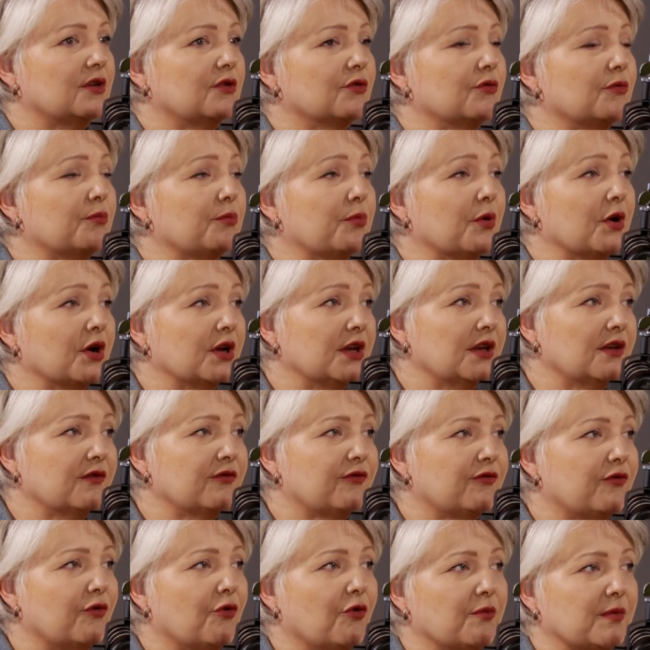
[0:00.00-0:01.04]
your body
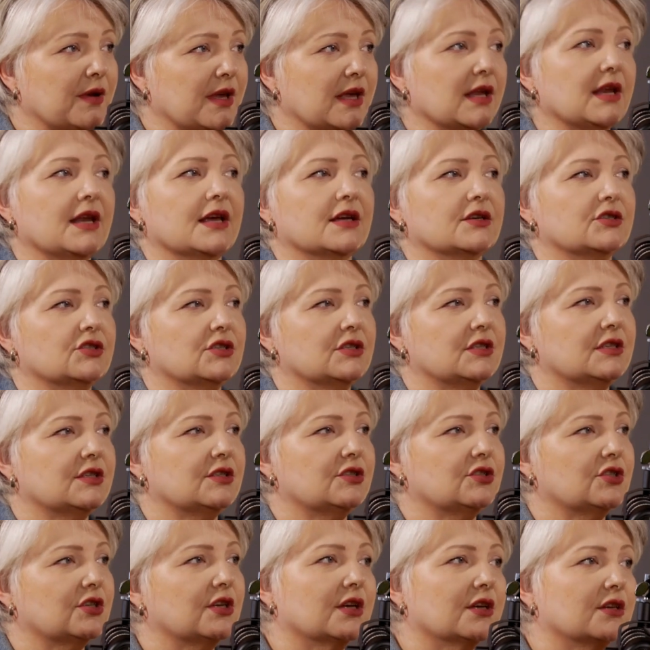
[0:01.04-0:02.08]
form can actually
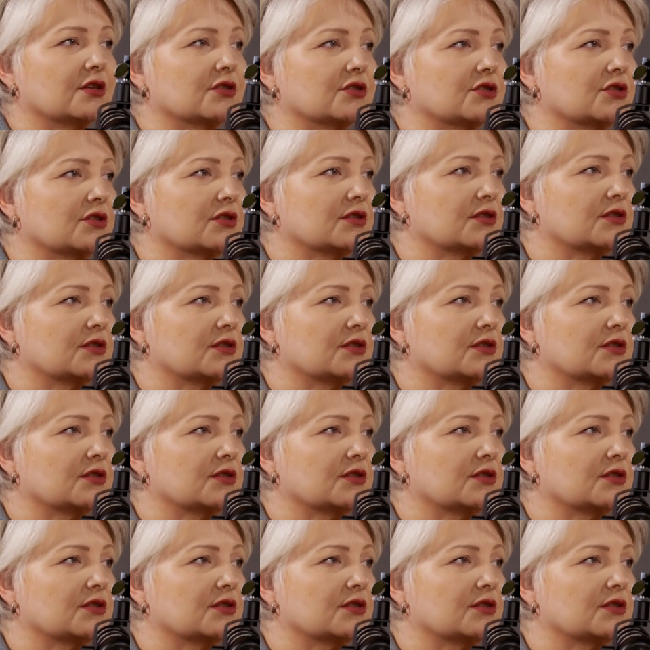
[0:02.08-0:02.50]
change.